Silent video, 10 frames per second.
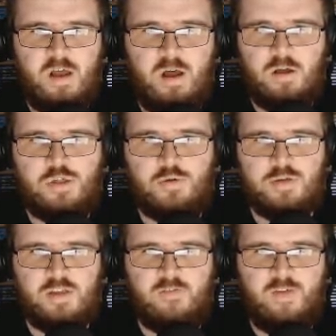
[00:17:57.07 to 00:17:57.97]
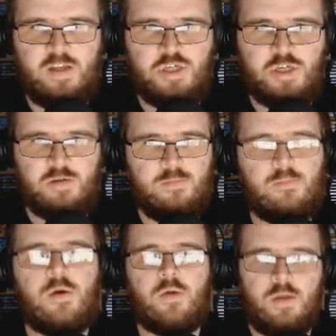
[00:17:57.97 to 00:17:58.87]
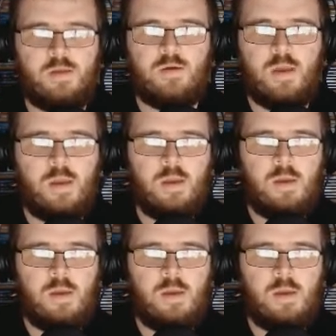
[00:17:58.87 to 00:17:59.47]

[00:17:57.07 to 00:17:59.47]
arduous adventure. Okie dokie.